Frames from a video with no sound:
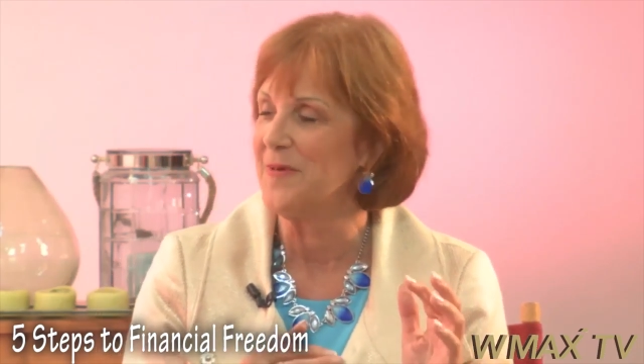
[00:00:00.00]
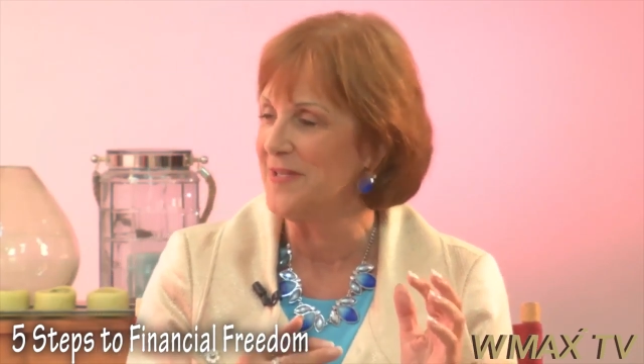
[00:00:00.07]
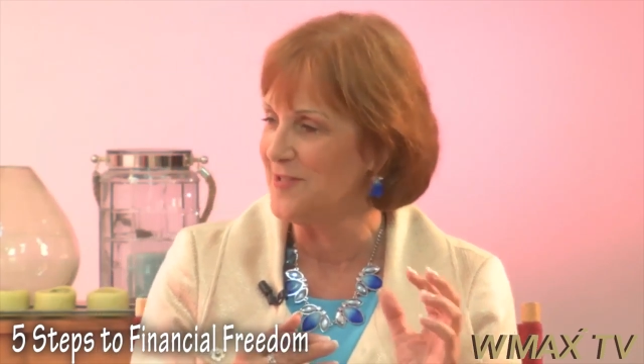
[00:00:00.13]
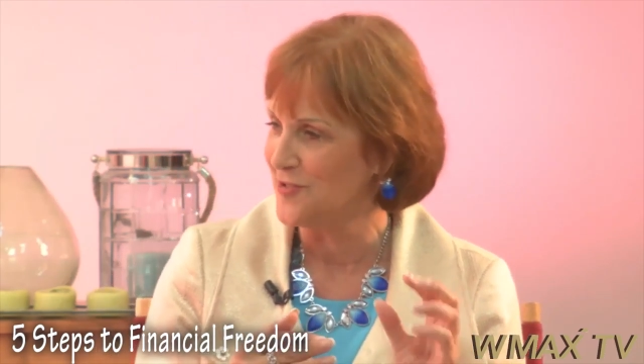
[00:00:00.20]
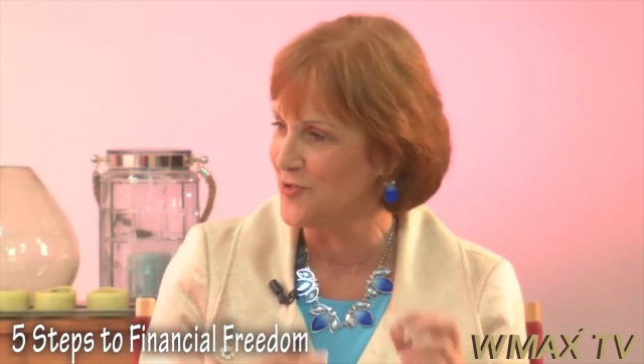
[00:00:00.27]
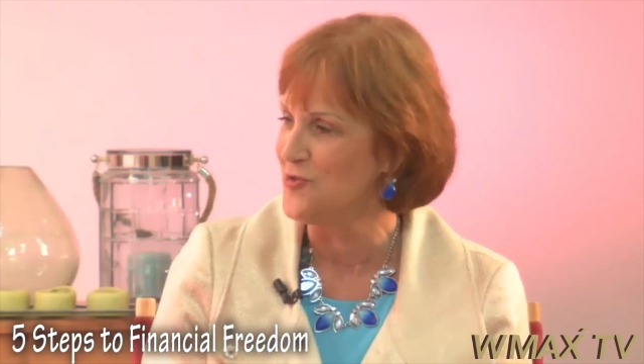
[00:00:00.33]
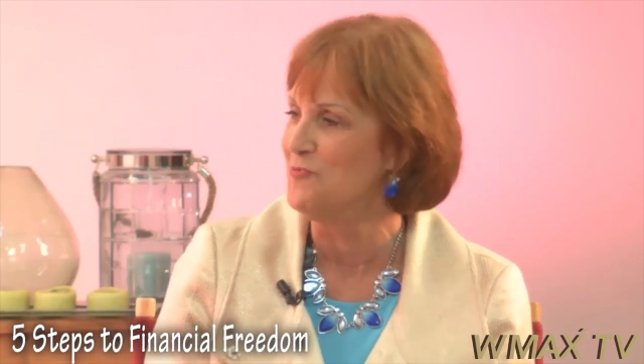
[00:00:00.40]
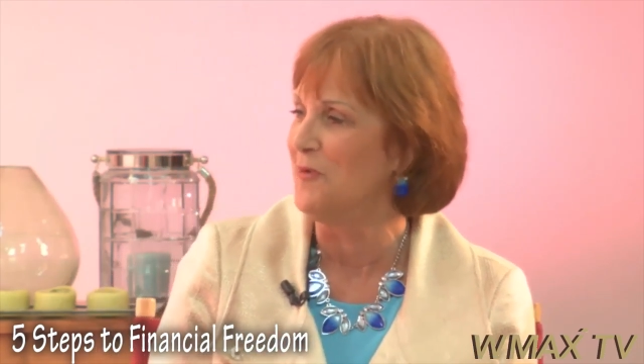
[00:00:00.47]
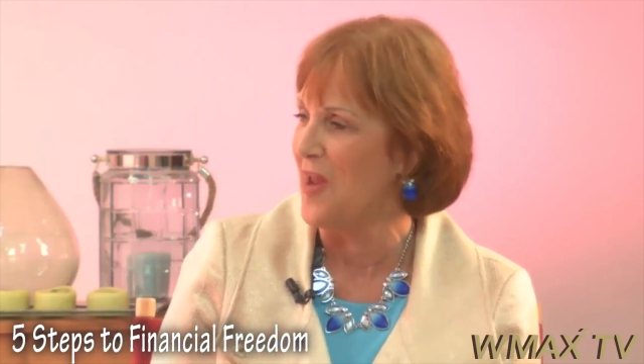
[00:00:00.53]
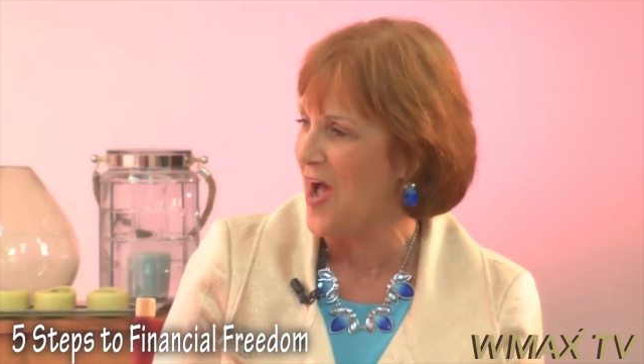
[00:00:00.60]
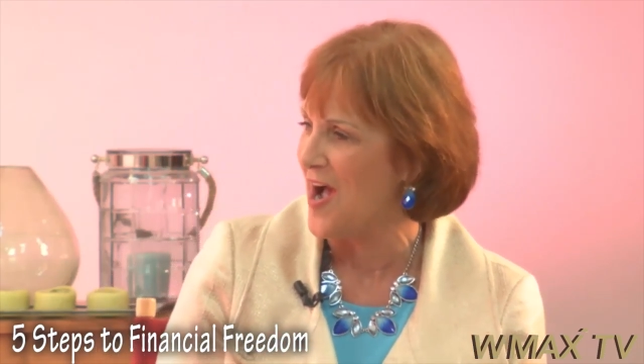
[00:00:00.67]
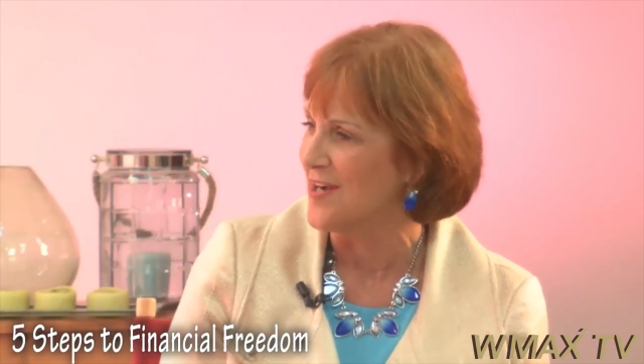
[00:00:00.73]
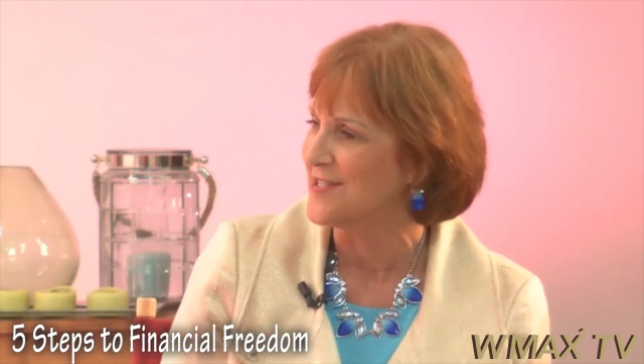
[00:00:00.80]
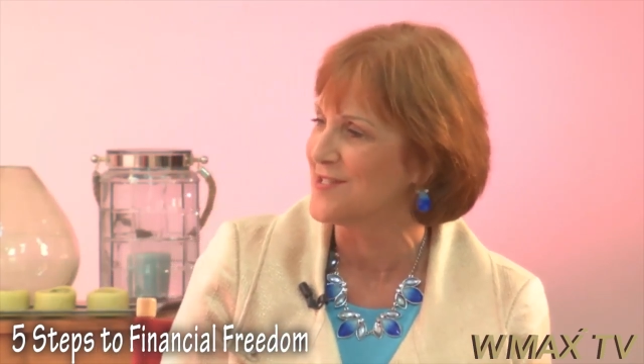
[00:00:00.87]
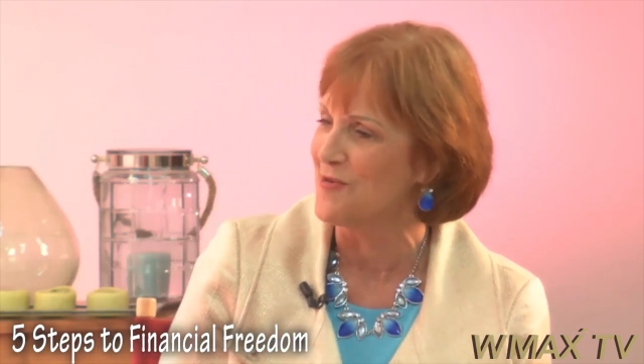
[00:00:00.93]
but two
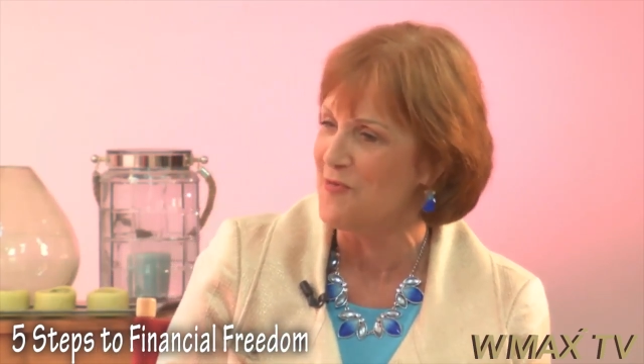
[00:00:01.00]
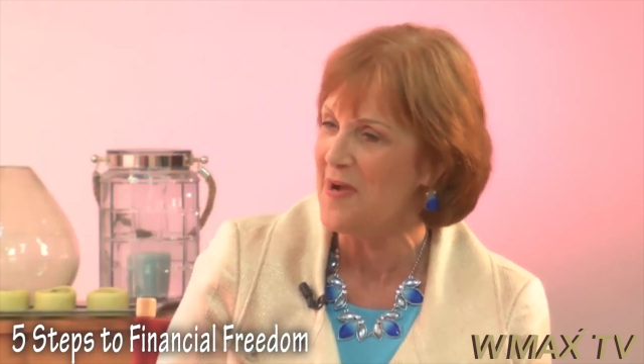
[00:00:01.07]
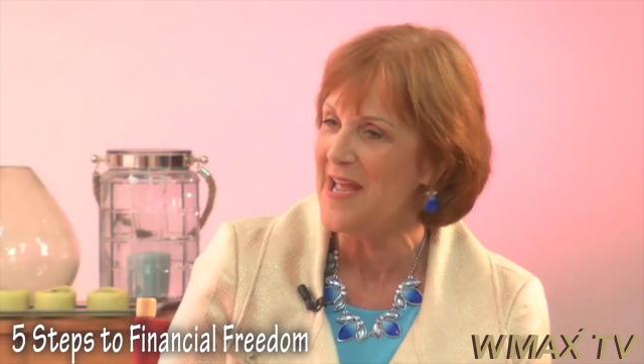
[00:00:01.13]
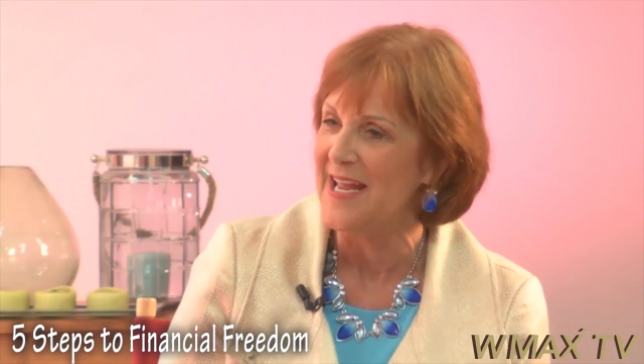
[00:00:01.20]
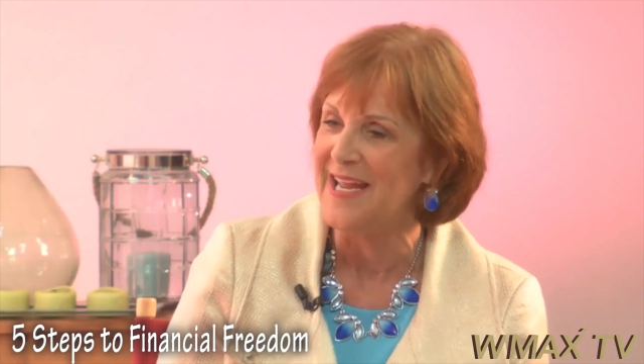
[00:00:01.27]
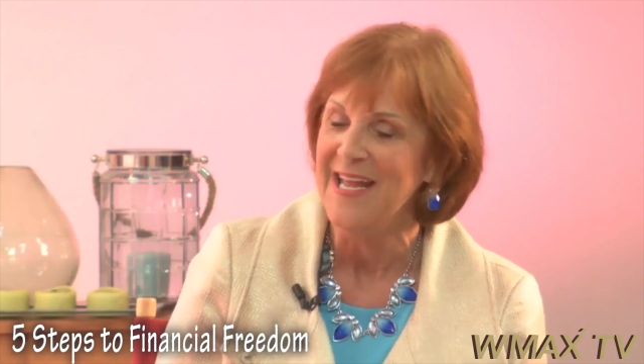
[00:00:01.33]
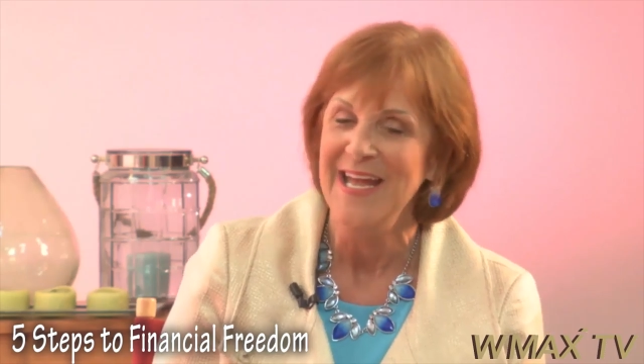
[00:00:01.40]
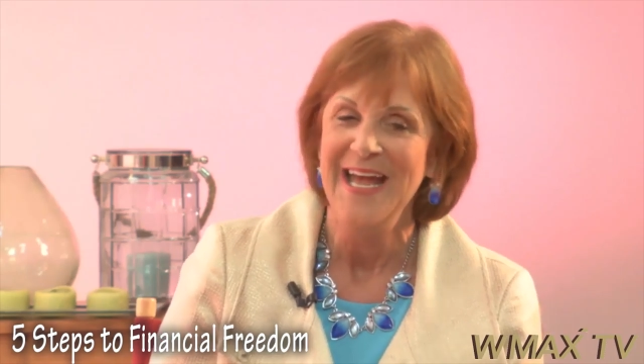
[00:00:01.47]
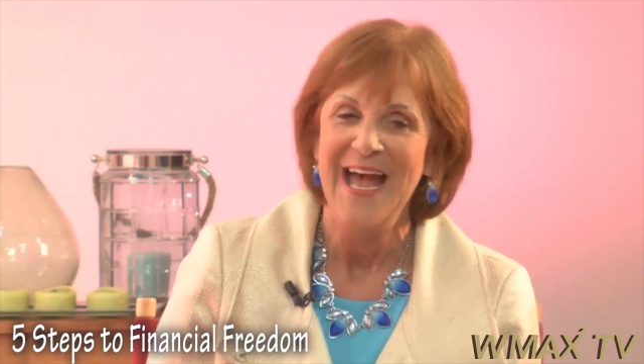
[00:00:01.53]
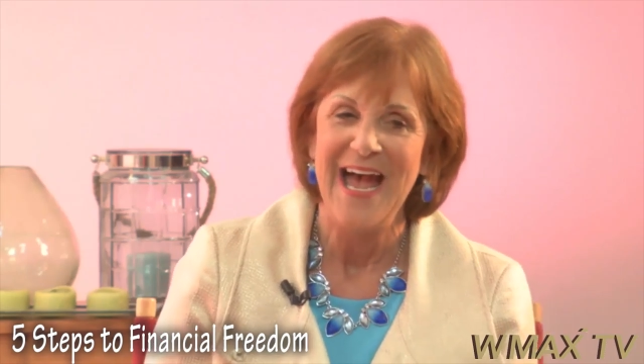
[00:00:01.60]
blocks away.